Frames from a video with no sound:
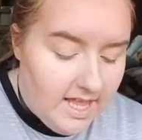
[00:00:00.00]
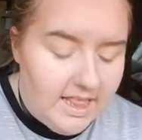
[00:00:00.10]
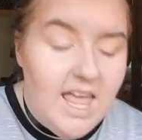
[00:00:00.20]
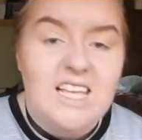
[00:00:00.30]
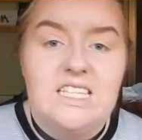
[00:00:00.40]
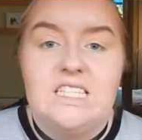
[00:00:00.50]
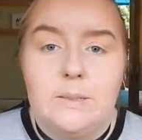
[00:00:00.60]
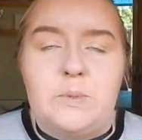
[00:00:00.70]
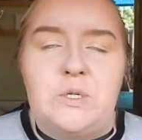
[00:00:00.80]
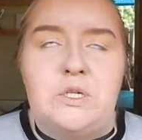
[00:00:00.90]
Let's
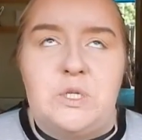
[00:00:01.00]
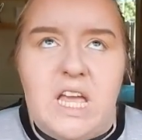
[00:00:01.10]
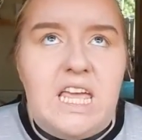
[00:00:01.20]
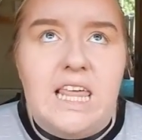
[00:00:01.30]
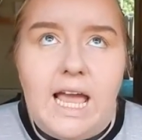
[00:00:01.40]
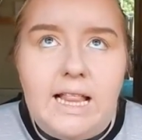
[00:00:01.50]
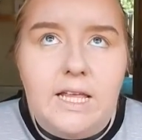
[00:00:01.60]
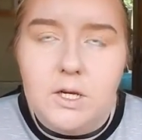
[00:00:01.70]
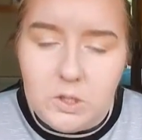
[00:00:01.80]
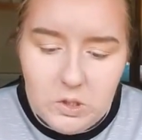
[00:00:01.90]
pray the
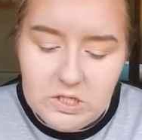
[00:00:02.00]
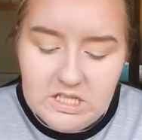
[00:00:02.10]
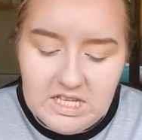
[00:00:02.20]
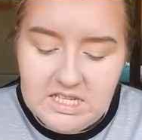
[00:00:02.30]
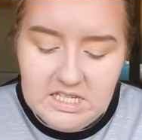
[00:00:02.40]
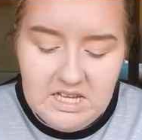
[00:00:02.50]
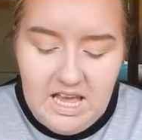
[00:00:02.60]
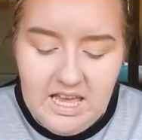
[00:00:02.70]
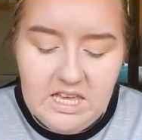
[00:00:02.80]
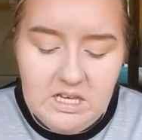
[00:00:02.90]
eyeliner god that
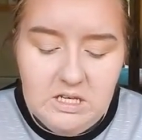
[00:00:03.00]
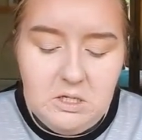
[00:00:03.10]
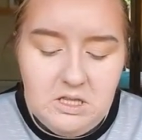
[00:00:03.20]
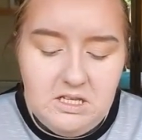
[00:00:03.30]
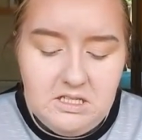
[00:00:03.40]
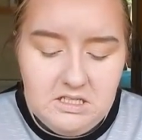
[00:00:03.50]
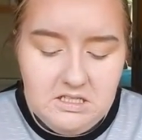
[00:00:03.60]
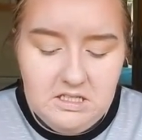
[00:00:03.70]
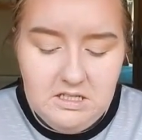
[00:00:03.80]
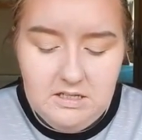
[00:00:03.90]
I can do this.
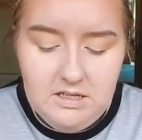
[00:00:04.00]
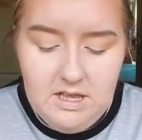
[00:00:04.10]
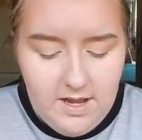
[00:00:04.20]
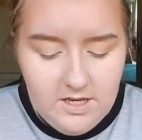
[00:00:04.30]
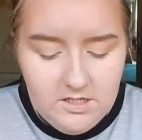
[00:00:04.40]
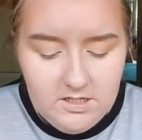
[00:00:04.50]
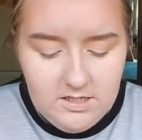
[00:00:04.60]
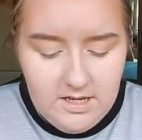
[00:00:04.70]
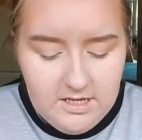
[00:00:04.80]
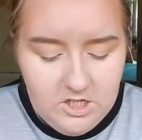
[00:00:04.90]
I
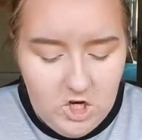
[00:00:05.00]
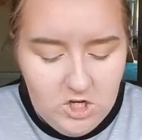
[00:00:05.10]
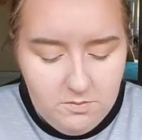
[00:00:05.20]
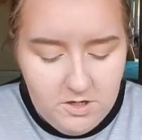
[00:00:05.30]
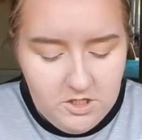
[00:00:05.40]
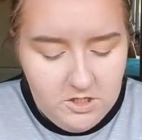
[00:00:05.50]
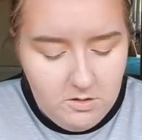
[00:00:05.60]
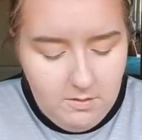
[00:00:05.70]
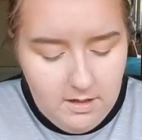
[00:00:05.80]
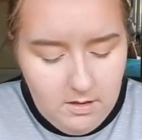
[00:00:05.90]
change brushes
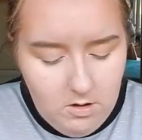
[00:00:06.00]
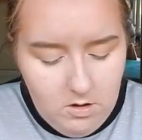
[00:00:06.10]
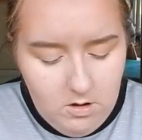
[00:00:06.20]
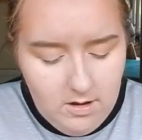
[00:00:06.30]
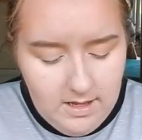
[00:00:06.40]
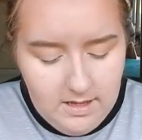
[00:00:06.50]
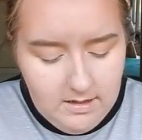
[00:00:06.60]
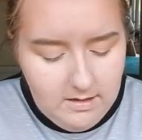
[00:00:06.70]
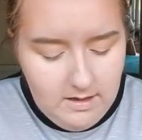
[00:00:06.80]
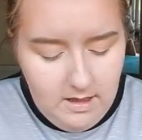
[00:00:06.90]
quite a lot.
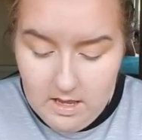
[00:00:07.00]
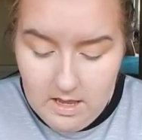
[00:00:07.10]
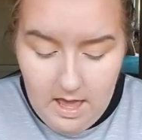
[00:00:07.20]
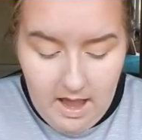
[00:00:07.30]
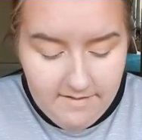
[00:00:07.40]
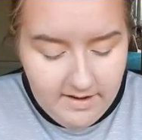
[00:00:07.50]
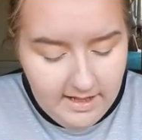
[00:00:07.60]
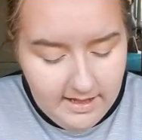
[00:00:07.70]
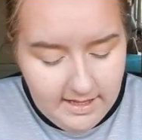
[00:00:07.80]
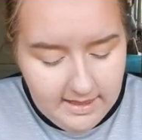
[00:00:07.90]
I
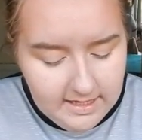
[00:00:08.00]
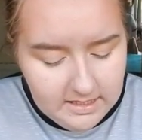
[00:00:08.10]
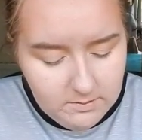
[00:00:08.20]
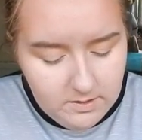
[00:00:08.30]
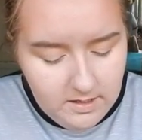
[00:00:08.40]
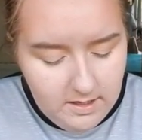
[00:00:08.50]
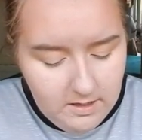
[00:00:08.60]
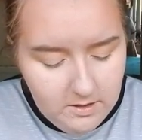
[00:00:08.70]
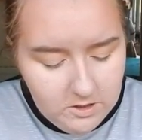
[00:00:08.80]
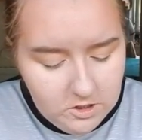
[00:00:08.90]
really like this one
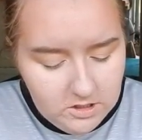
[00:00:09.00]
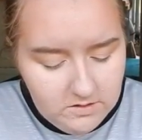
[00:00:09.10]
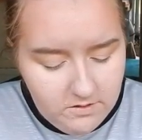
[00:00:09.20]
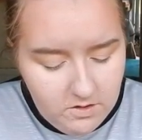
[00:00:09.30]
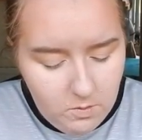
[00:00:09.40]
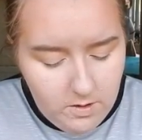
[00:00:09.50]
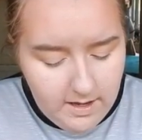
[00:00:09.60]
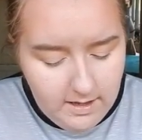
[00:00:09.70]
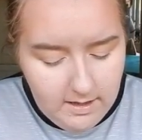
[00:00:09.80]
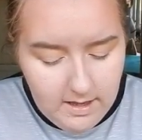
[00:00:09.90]
here just for the
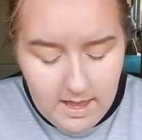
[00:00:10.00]
wing.